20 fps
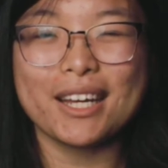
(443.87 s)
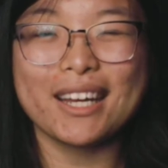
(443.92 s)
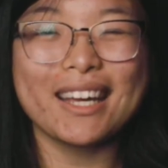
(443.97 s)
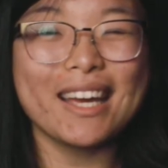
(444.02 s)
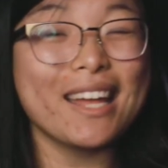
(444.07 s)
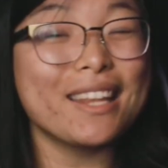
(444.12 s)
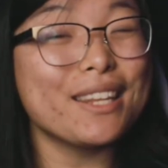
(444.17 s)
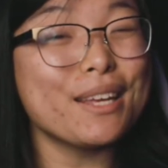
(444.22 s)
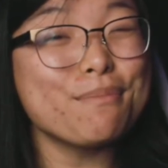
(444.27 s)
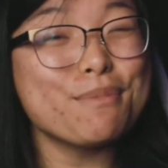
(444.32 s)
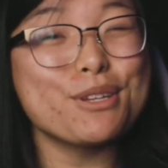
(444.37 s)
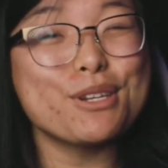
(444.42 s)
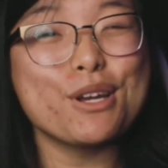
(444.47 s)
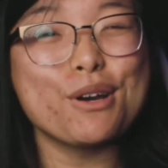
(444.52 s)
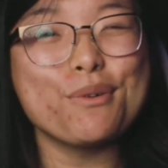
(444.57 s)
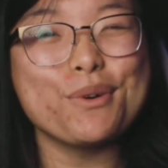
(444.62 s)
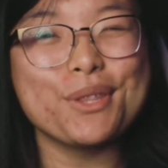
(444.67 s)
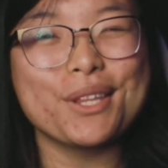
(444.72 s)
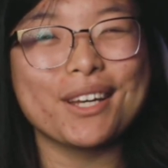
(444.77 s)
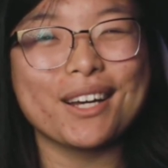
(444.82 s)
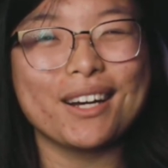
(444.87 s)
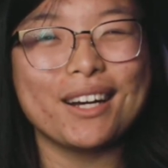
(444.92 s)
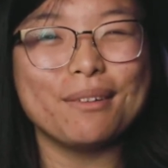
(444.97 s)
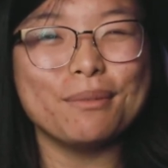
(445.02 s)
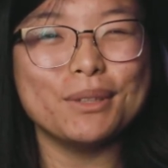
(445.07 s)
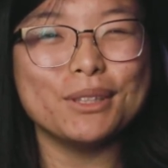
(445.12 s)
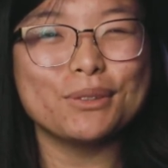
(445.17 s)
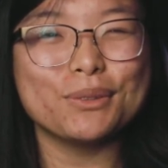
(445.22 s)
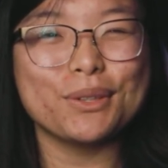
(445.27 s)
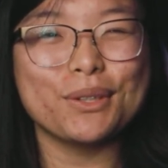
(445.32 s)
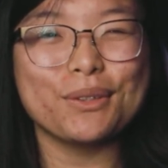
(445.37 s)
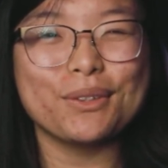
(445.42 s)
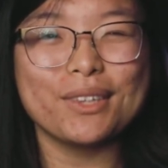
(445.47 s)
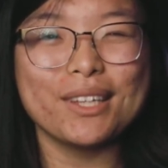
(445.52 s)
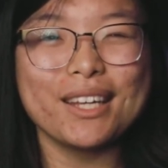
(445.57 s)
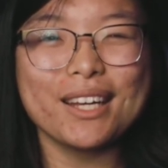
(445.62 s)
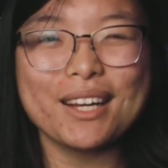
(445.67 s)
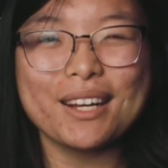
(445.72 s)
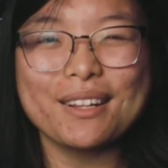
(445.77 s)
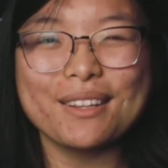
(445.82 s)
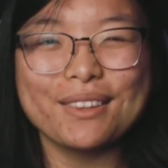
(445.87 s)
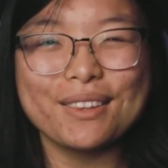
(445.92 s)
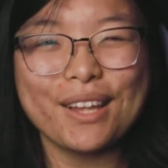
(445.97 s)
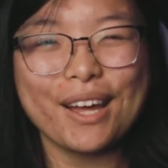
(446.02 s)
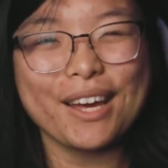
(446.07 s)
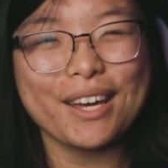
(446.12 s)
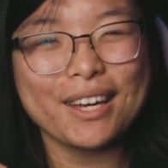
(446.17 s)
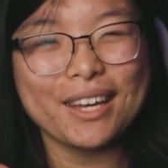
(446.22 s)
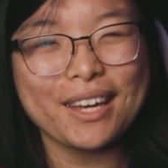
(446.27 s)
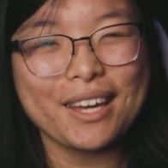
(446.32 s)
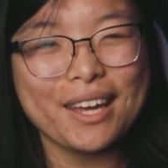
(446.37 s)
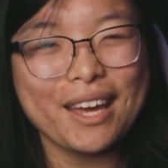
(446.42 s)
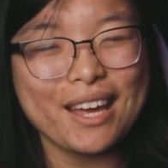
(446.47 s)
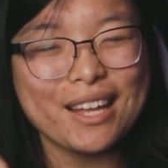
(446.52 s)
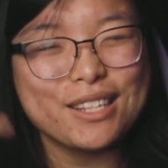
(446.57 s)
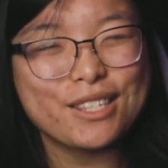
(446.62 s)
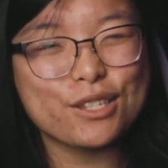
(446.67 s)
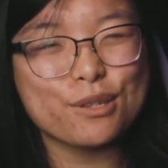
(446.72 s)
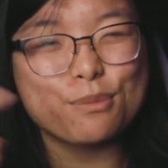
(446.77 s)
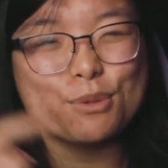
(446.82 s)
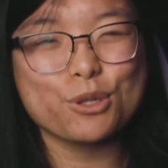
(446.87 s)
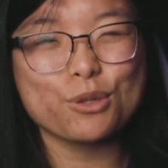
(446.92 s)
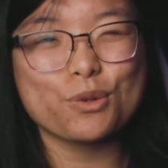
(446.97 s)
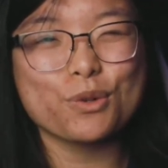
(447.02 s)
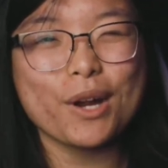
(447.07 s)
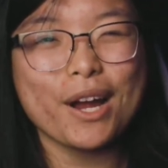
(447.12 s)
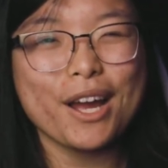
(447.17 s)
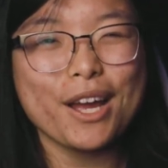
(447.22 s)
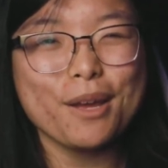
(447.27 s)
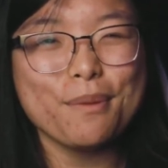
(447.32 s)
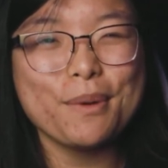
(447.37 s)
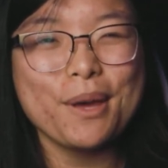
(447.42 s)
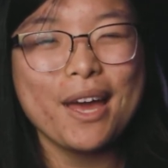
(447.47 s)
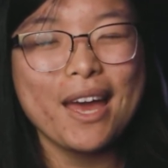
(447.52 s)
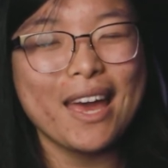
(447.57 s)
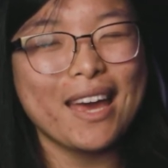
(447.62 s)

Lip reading: Again, let me know in the comments what you think, like, and subscribe,